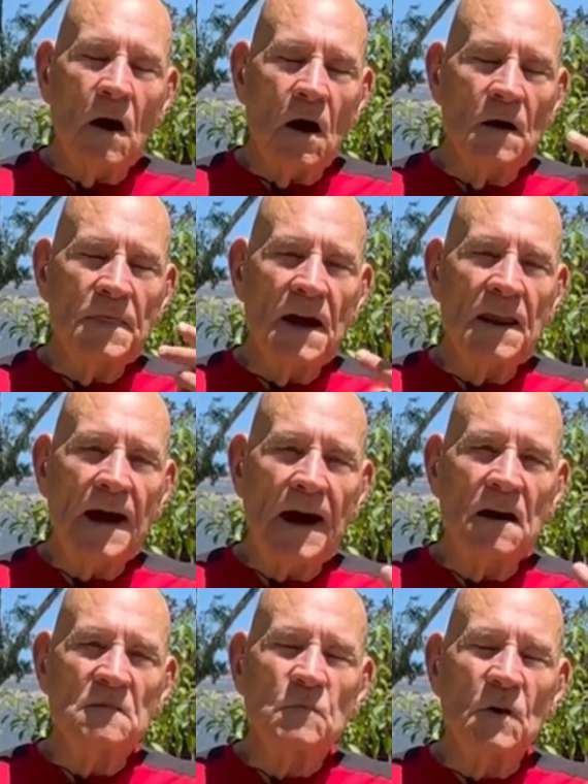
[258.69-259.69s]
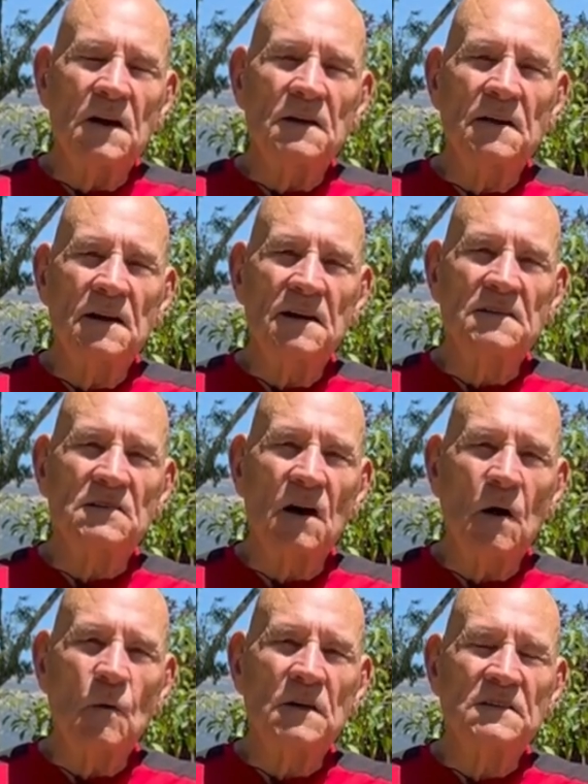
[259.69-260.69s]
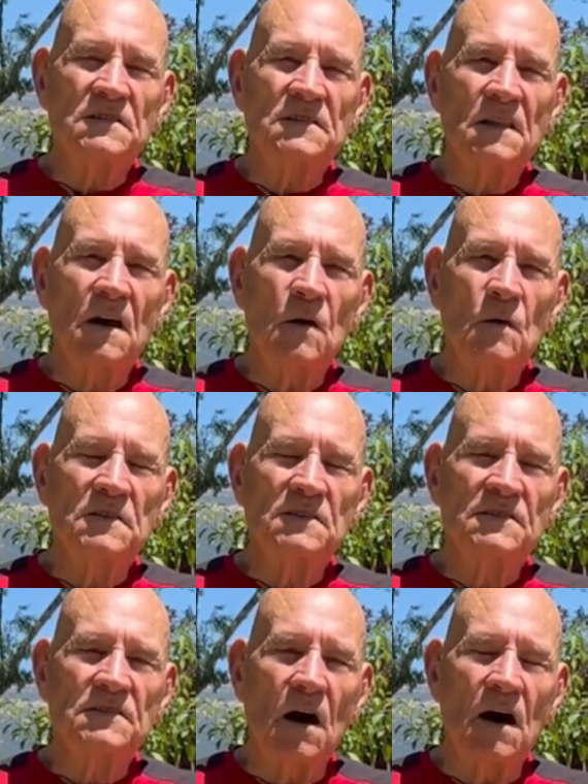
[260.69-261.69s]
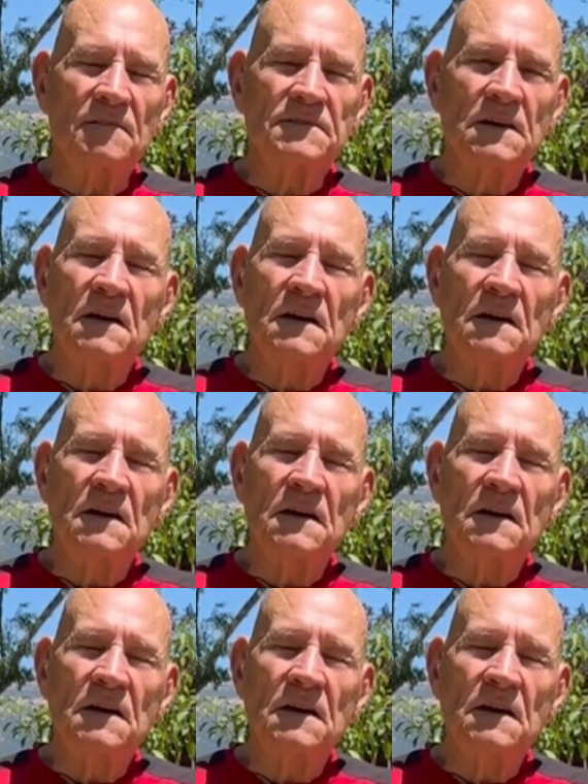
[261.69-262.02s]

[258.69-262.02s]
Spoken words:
On that out-breath, it's always slow and soft.